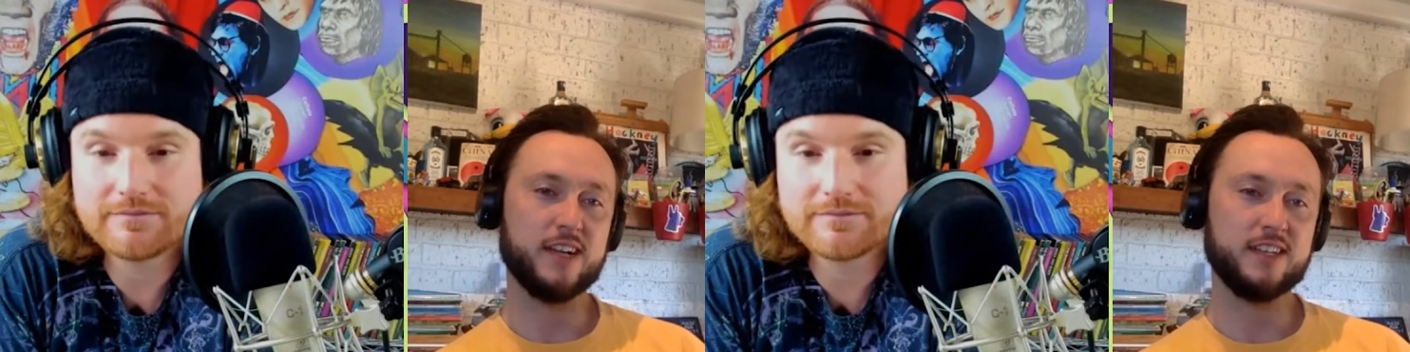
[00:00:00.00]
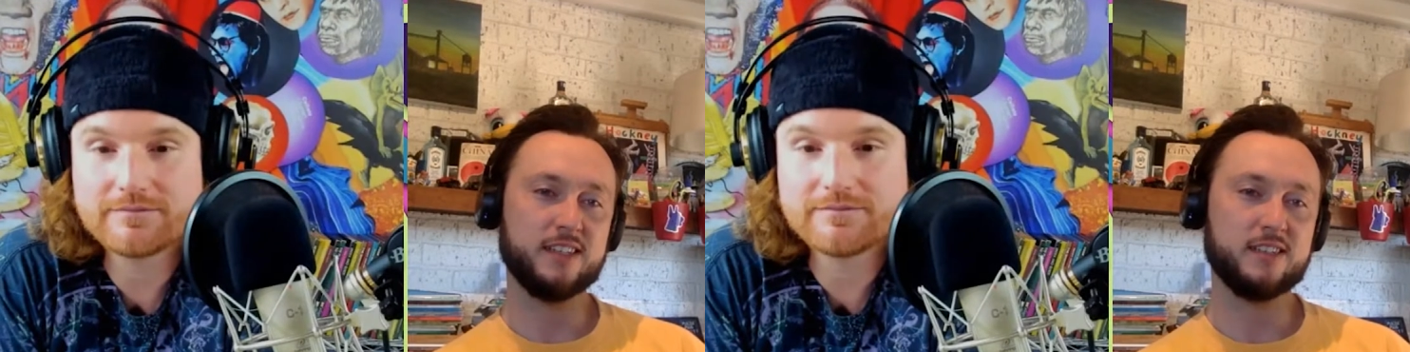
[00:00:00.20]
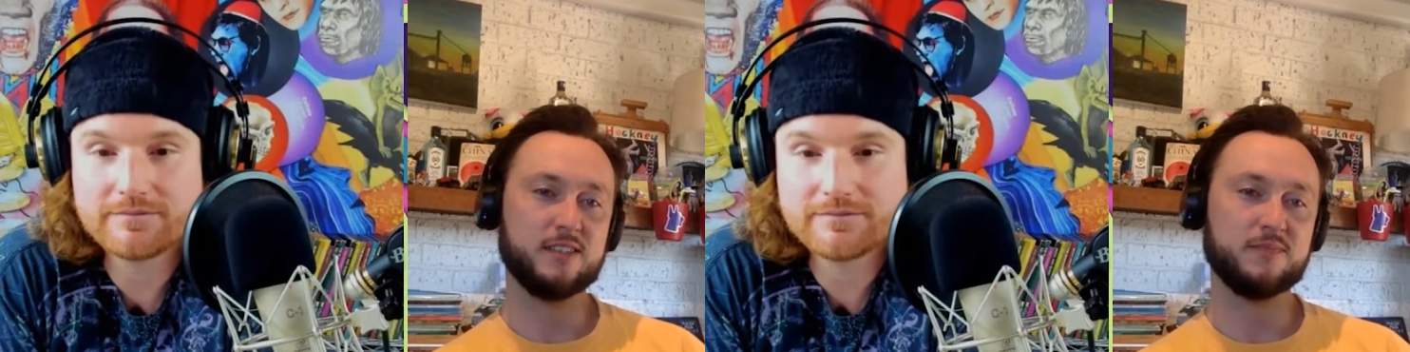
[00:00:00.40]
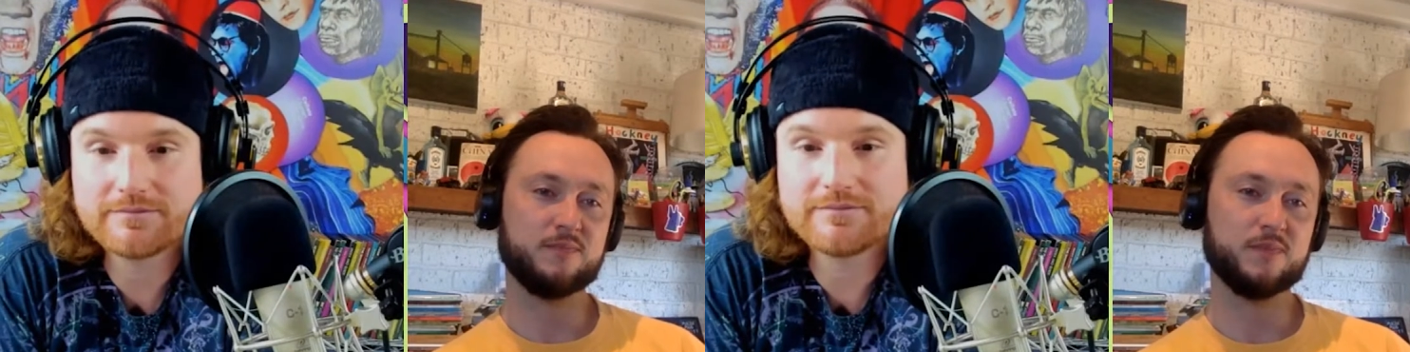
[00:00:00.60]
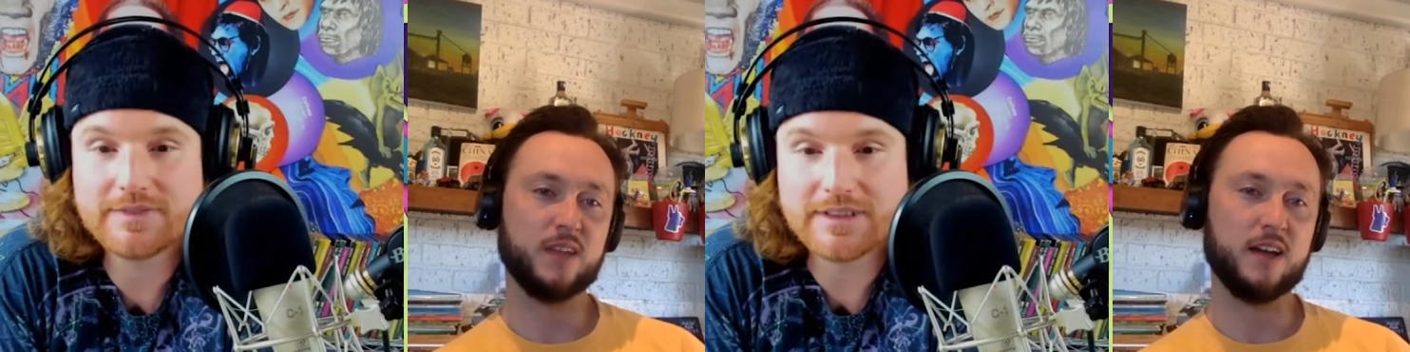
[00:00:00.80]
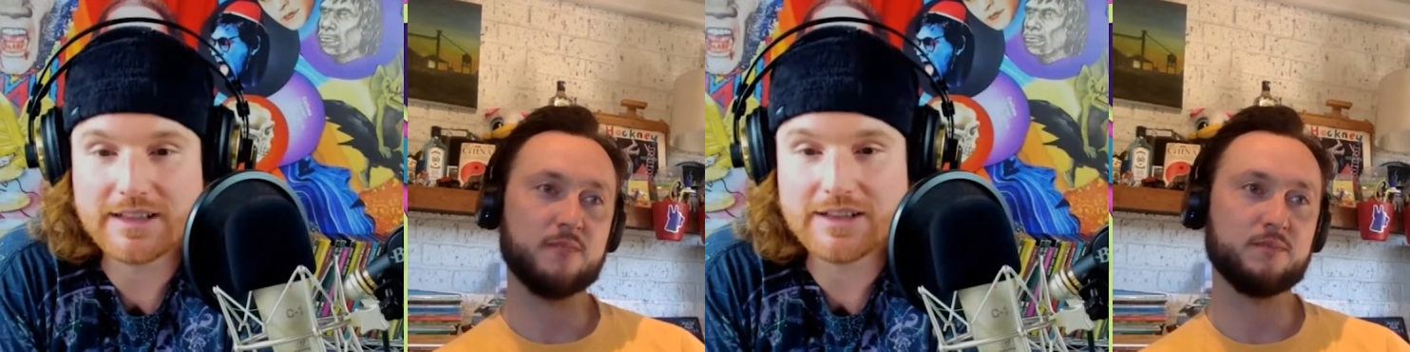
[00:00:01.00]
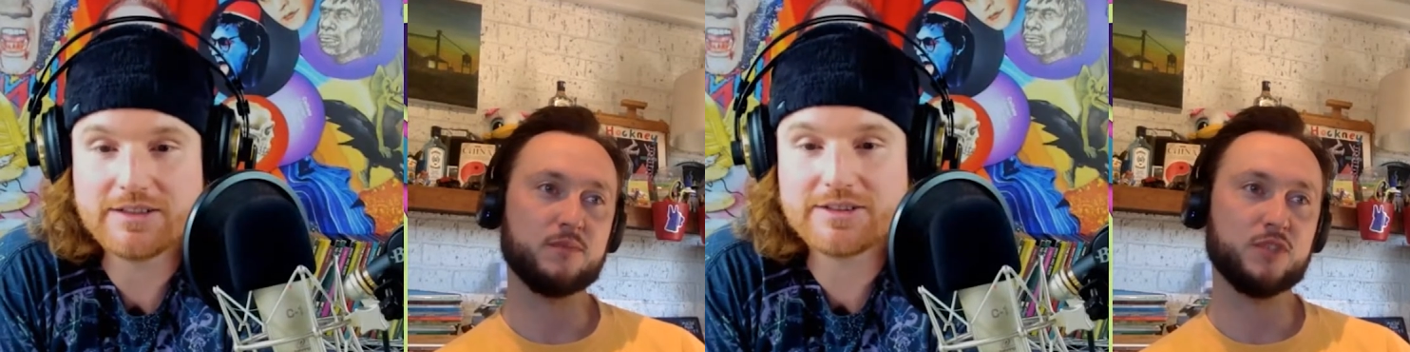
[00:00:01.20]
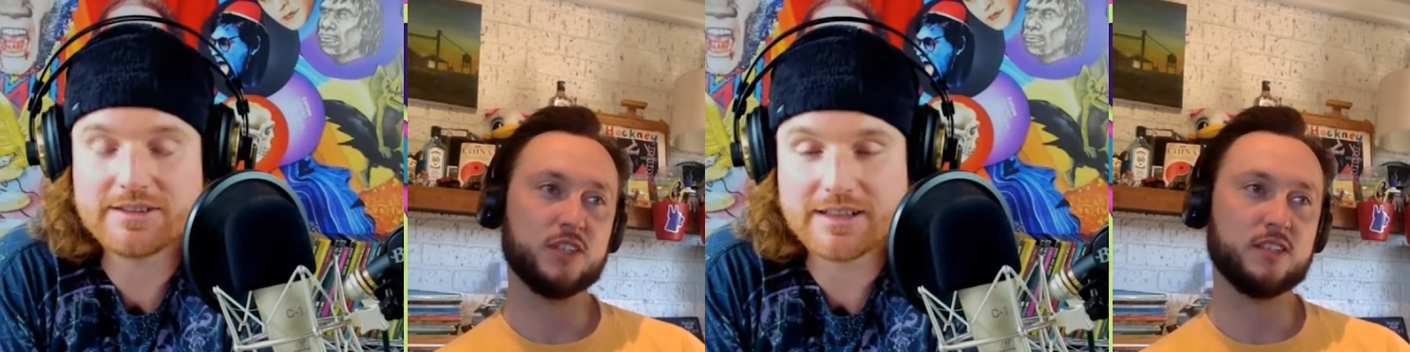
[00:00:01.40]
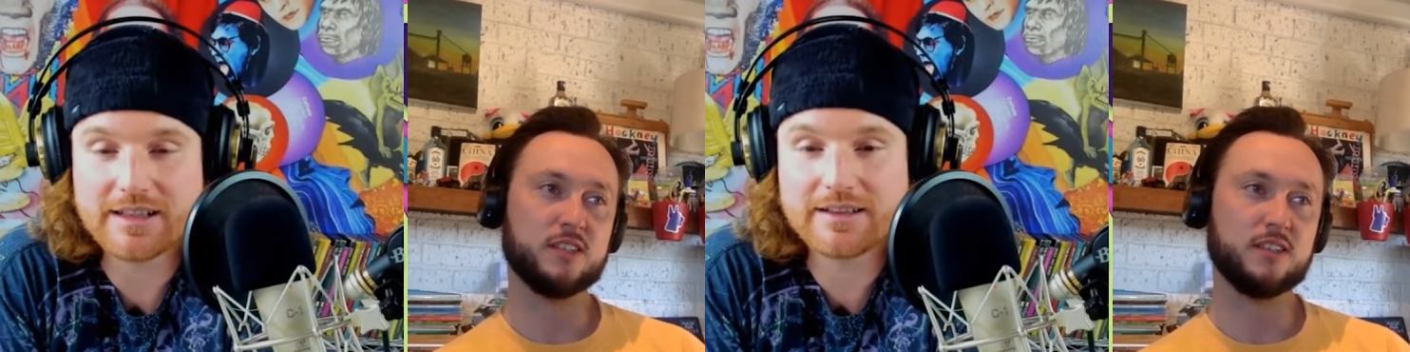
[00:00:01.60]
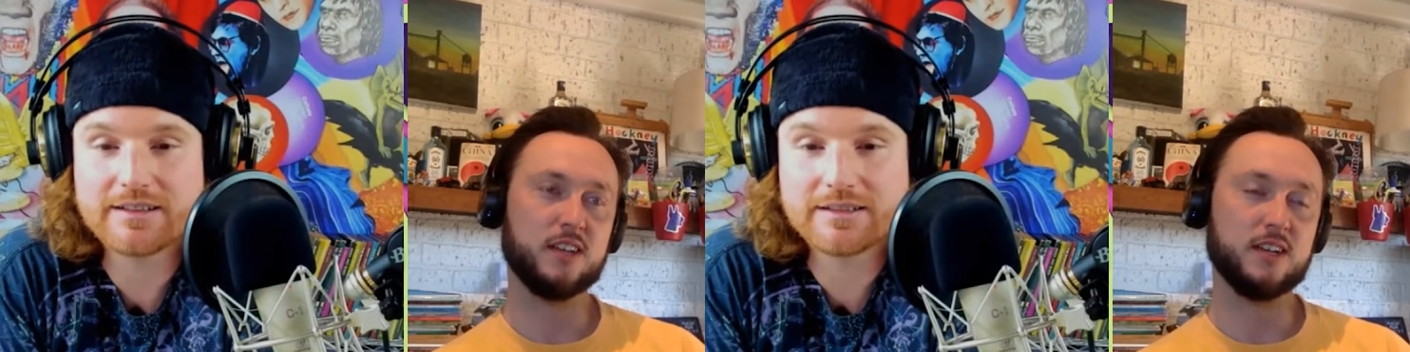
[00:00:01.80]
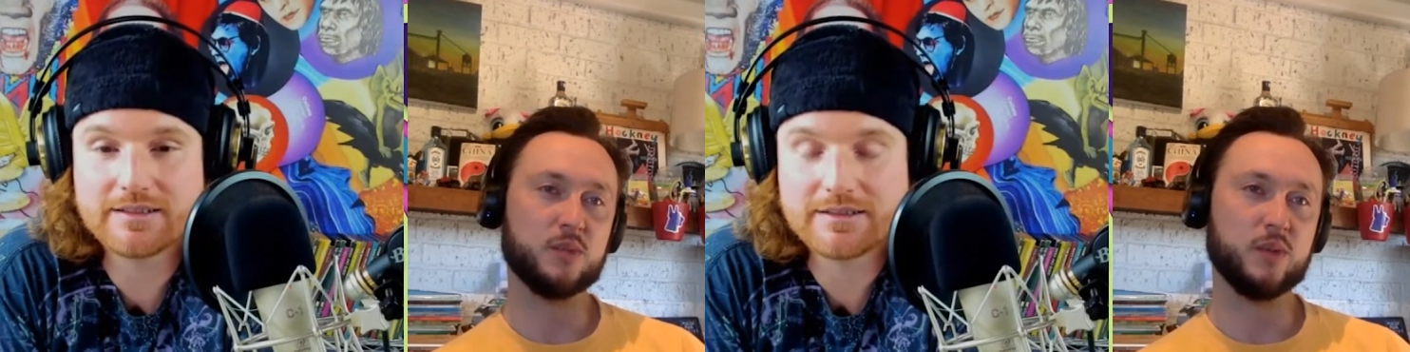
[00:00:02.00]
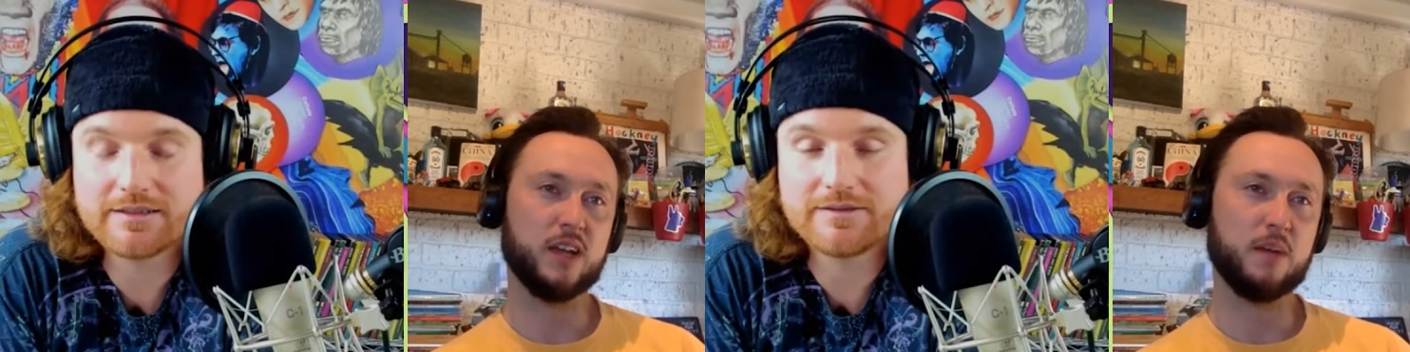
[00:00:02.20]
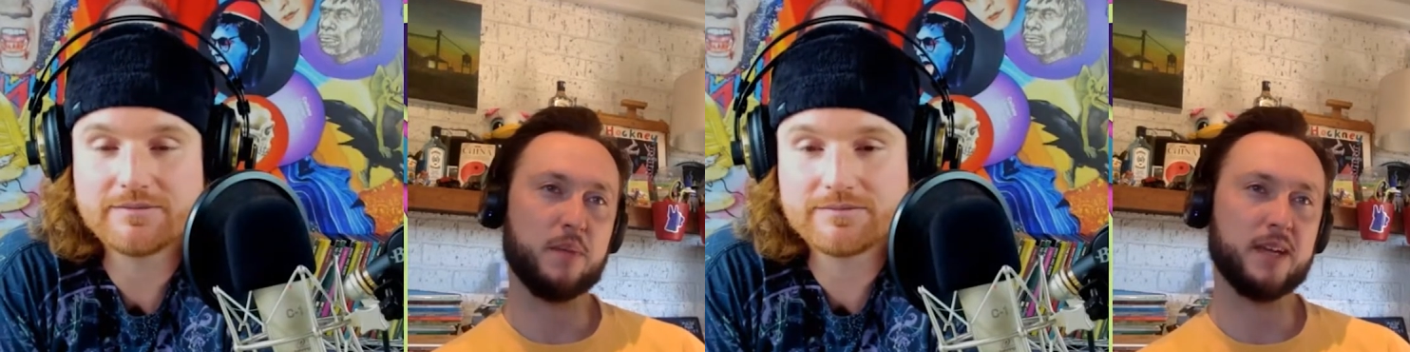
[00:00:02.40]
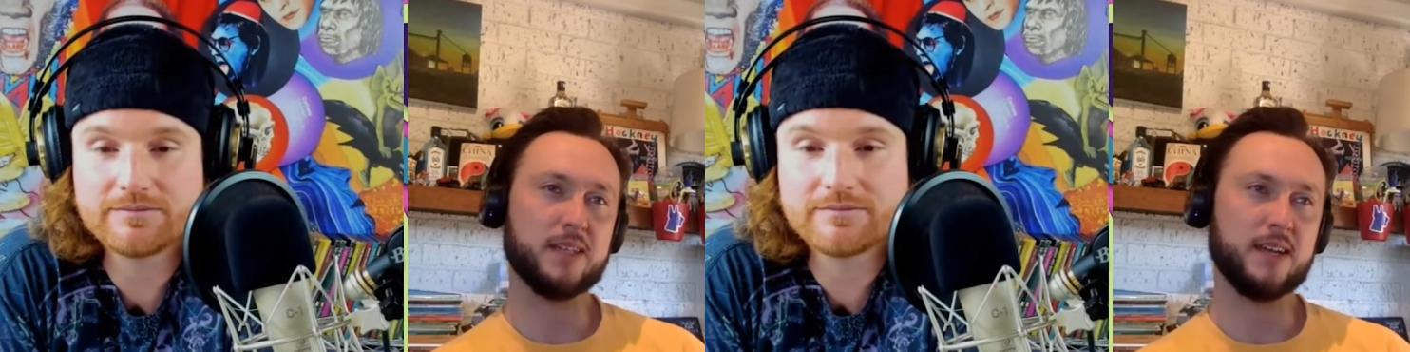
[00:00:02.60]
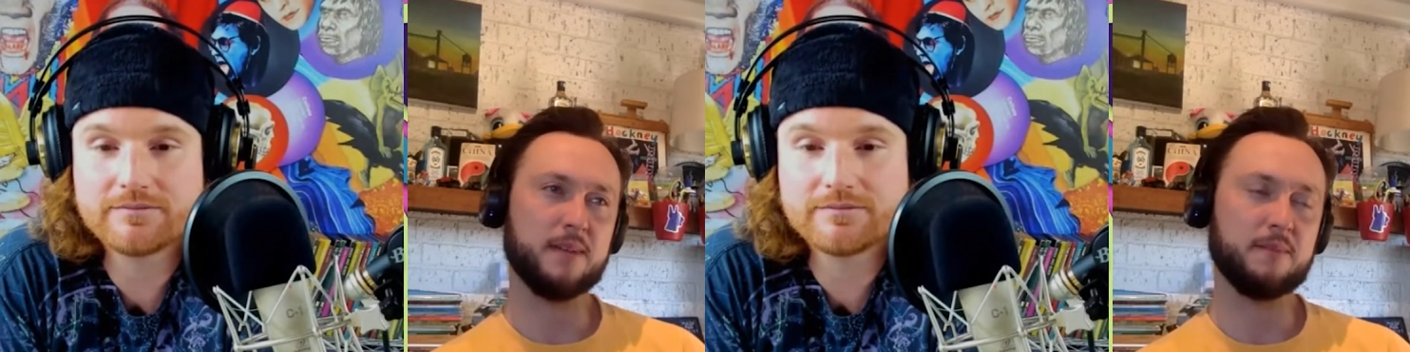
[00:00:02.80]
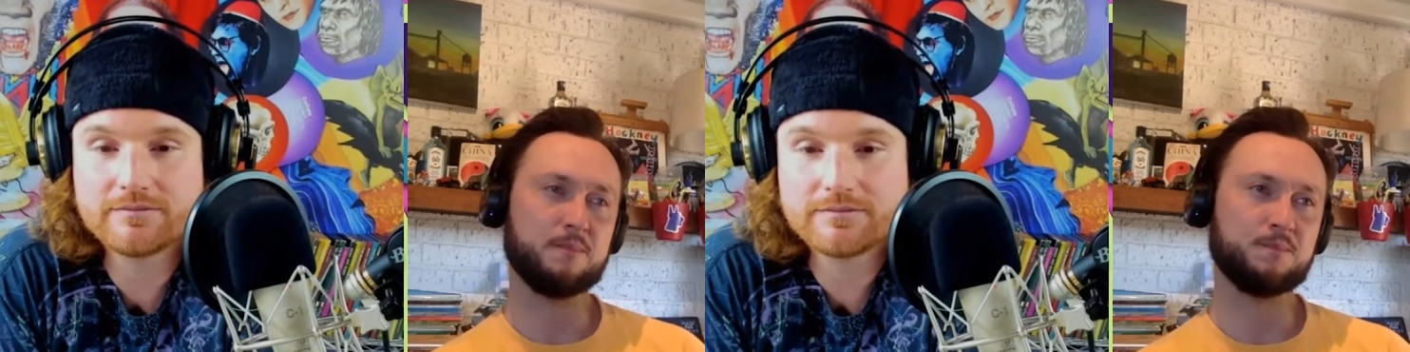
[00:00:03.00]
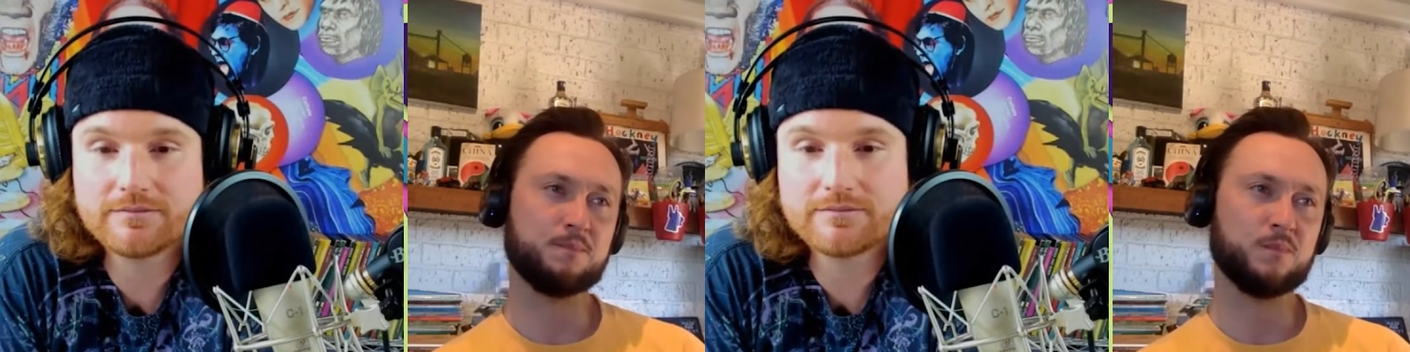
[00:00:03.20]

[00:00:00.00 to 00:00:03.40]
Speaker 1: radius. Um, just last week, I picked up.